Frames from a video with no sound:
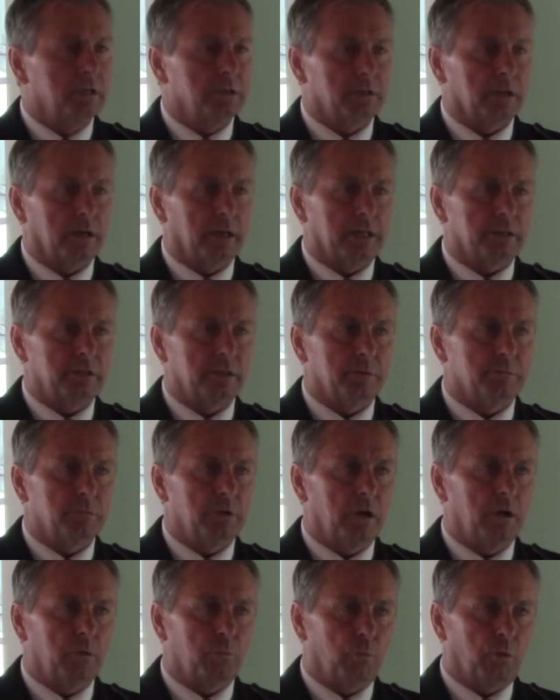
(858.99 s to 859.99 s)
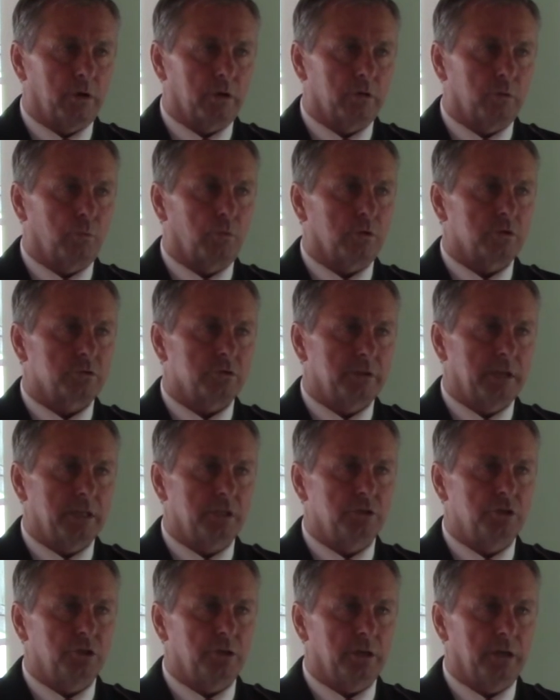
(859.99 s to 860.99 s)
to let them know one of the worst
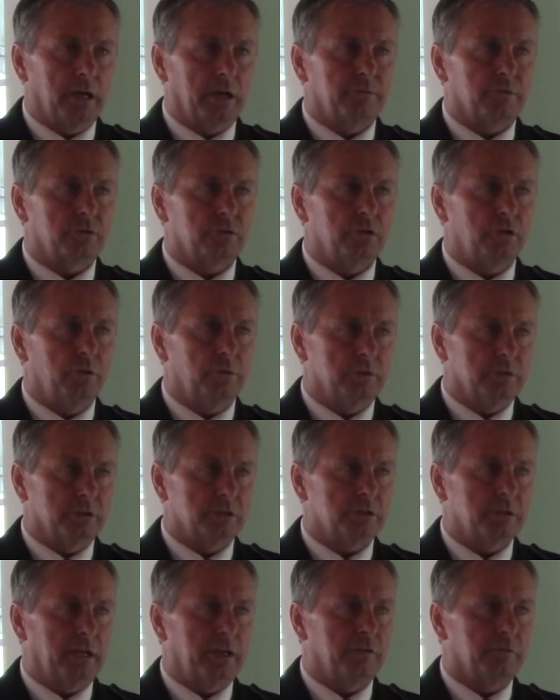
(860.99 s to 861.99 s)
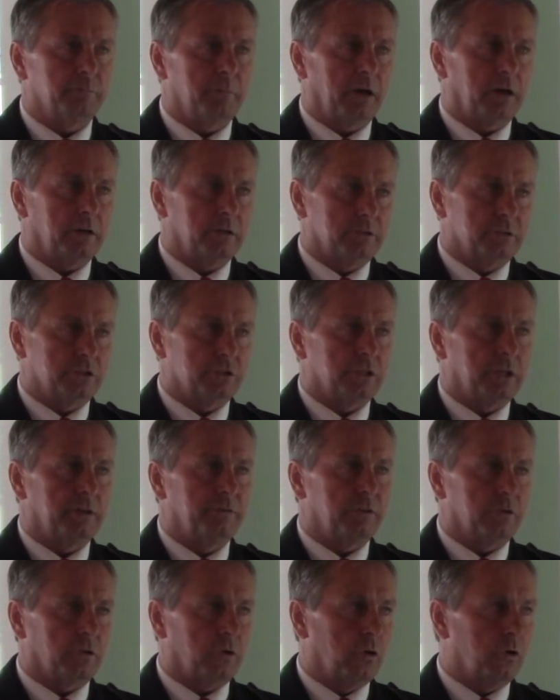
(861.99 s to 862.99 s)
things you could ever do in the state of Maryland is
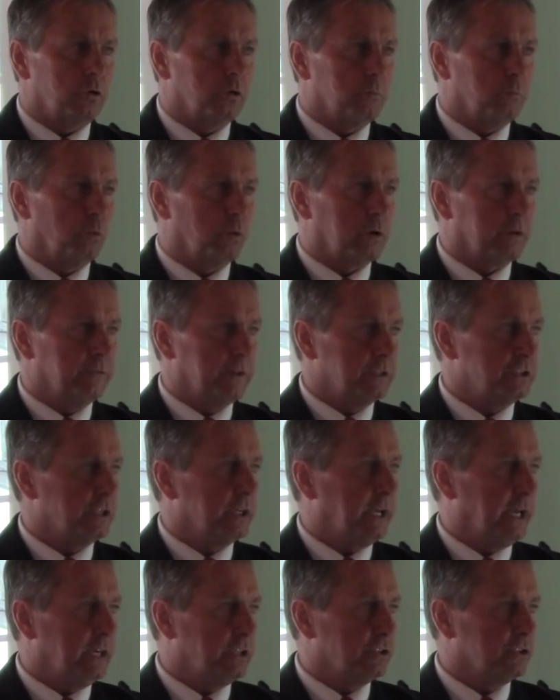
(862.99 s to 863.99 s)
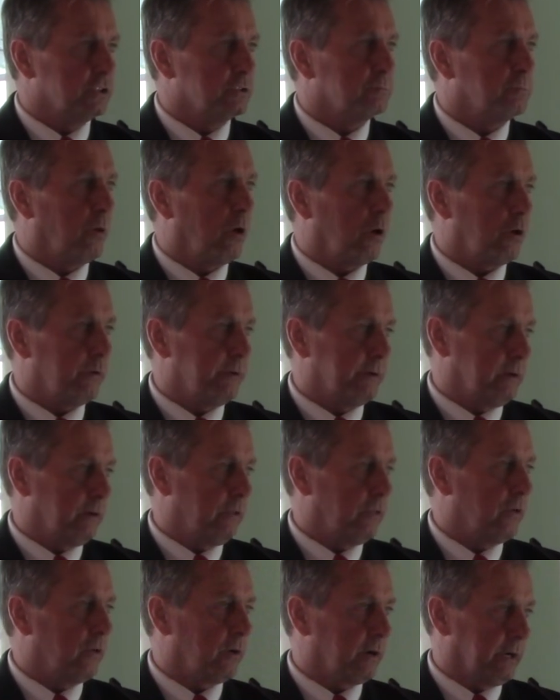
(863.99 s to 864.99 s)
give your local Board of Education's borrowing
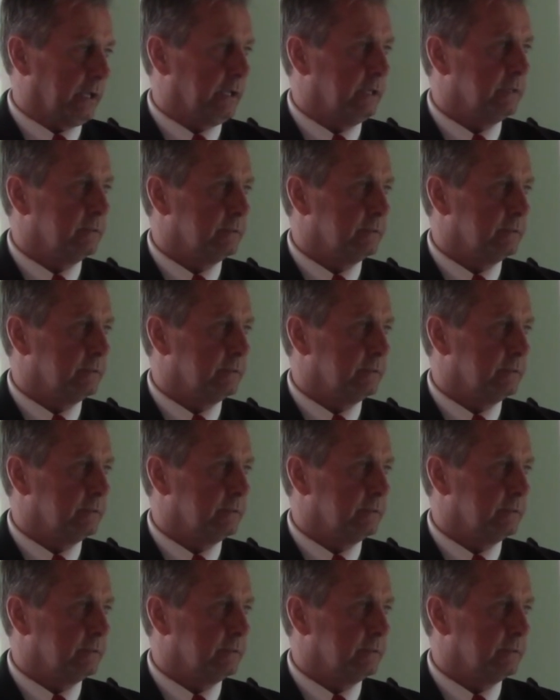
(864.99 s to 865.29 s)
authority.